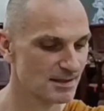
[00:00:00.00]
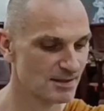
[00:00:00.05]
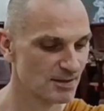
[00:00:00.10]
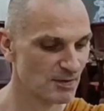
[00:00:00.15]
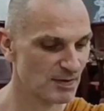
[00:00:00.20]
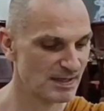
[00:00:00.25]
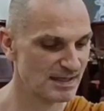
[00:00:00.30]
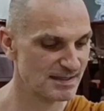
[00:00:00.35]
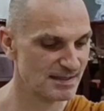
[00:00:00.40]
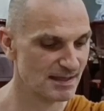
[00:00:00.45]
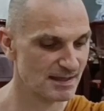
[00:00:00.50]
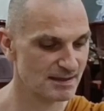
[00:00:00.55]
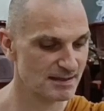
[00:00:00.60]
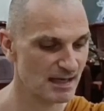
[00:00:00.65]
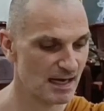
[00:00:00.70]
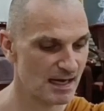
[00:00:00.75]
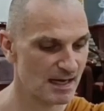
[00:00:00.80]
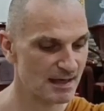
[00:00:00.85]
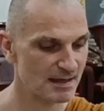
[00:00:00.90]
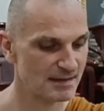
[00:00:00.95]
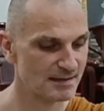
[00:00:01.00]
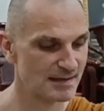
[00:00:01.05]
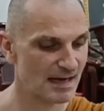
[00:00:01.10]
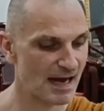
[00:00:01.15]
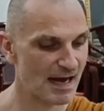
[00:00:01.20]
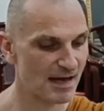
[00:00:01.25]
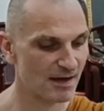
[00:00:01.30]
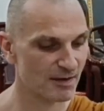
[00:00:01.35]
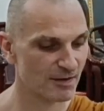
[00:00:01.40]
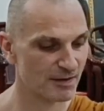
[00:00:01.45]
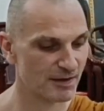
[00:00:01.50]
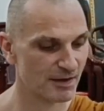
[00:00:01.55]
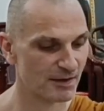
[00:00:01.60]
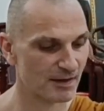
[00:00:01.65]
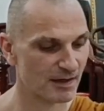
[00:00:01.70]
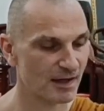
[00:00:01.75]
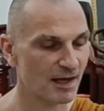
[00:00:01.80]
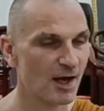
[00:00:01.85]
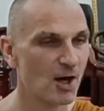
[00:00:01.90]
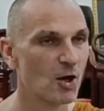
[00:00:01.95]
So he says, now
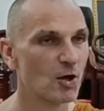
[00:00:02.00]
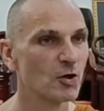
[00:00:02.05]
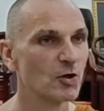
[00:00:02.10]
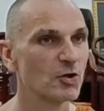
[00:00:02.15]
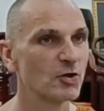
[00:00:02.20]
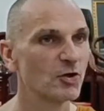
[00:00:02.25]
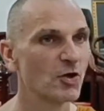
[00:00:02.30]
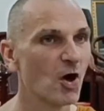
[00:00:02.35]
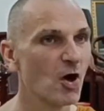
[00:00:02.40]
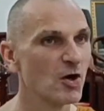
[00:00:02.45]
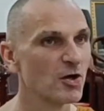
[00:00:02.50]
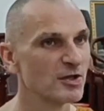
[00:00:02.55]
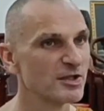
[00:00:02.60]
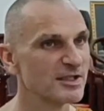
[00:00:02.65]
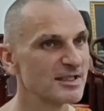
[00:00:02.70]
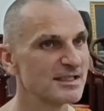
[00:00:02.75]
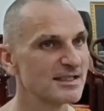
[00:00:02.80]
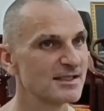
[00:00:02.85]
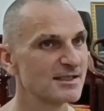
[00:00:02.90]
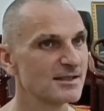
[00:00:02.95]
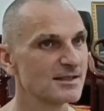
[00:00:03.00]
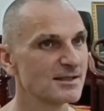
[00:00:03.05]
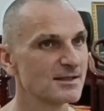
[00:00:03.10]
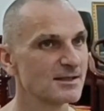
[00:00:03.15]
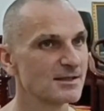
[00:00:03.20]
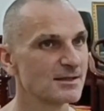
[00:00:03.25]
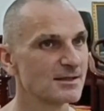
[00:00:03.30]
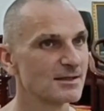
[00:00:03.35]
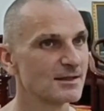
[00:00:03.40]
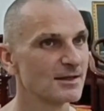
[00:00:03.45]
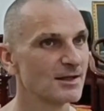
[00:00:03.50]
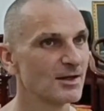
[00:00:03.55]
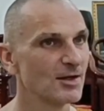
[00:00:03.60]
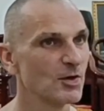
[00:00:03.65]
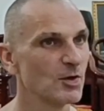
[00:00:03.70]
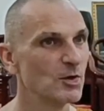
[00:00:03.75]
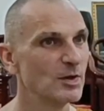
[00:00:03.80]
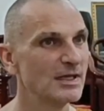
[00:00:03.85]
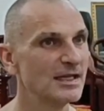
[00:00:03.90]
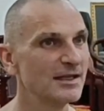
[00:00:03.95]
there are gods
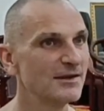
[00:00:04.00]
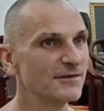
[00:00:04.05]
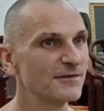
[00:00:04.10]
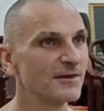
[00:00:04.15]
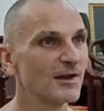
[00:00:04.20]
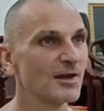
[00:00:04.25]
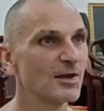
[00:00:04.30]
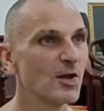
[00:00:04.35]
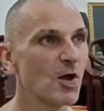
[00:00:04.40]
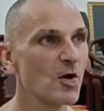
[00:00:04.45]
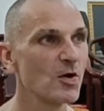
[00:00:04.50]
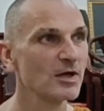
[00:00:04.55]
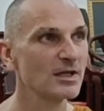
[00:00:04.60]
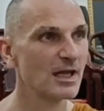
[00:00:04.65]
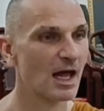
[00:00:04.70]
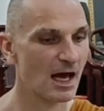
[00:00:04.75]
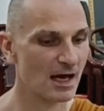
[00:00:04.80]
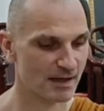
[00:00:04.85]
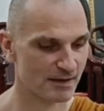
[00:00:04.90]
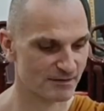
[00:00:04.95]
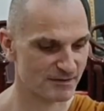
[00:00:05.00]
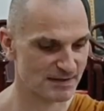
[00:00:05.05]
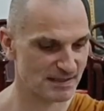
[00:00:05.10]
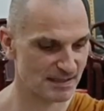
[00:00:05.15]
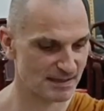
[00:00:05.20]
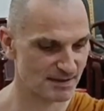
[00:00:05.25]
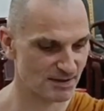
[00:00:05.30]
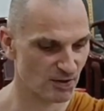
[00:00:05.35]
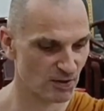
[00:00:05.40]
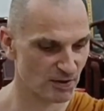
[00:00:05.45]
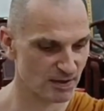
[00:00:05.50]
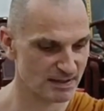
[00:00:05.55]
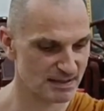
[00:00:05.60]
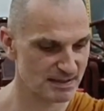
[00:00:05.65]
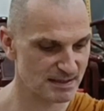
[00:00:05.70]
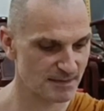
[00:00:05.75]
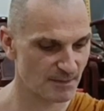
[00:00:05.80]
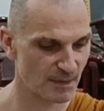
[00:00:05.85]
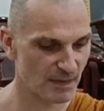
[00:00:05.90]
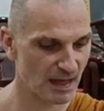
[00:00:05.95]
who live long lives, these
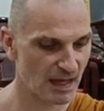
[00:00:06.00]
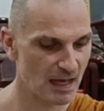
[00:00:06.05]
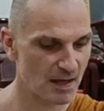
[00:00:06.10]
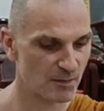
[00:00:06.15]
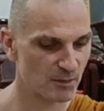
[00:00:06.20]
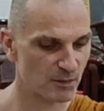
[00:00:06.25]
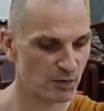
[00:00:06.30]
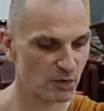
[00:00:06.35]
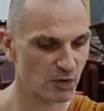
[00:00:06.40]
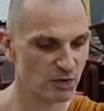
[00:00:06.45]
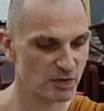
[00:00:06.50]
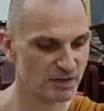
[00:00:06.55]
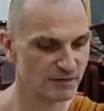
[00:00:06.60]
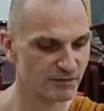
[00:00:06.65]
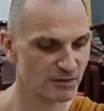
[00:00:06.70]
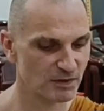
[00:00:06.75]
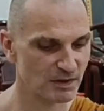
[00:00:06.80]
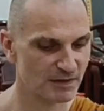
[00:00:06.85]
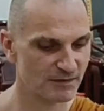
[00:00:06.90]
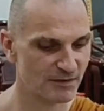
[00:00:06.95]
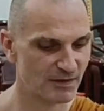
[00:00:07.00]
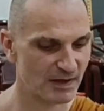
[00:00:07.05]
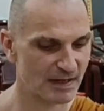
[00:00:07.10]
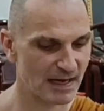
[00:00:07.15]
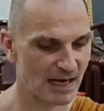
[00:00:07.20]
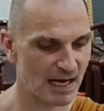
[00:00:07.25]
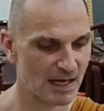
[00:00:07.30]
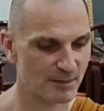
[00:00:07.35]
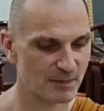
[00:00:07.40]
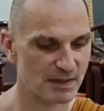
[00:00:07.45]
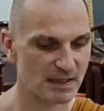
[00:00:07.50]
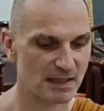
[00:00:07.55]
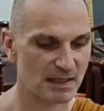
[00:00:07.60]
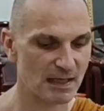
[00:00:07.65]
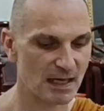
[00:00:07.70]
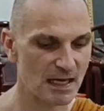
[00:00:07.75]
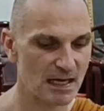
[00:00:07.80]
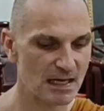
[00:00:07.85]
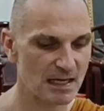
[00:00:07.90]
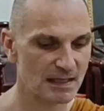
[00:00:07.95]
gods, beautiful and very happy,
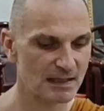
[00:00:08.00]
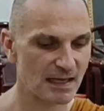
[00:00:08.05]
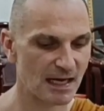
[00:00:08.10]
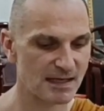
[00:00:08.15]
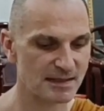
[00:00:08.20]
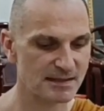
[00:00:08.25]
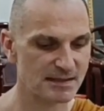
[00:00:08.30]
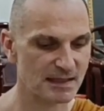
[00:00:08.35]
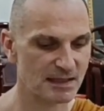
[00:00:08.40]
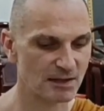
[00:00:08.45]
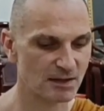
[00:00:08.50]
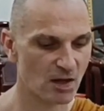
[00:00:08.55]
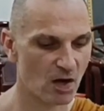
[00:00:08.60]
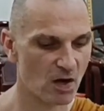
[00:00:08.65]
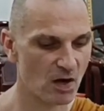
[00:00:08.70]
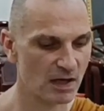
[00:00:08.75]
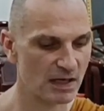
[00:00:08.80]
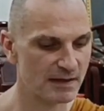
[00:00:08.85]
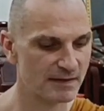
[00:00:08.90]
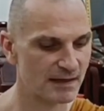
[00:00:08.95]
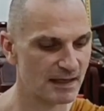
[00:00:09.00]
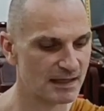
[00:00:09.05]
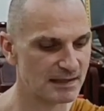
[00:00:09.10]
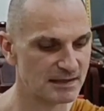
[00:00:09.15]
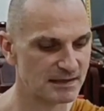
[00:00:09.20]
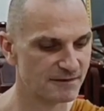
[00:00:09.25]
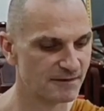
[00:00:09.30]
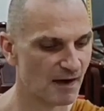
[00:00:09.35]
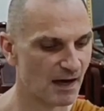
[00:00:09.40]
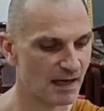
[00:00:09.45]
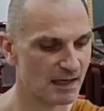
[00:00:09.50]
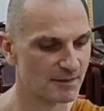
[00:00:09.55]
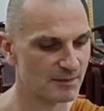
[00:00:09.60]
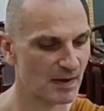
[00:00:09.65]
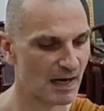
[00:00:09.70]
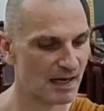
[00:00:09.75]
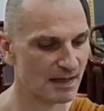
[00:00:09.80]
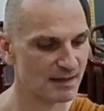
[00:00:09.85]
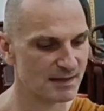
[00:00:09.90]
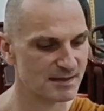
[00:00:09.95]
lasting long in their divine
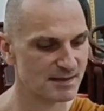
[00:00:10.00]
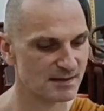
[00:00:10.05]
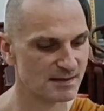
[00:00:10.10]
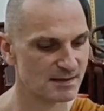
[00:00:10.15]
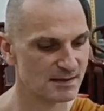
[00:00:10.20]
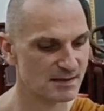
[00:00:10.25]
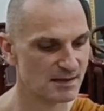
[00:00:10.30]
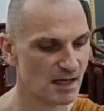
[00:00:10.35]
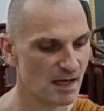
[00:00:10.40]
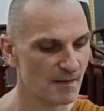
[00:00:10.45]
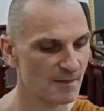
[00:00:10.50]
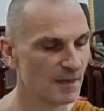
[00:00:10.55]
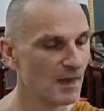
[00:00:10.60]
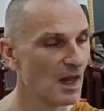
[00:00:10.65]
palaces.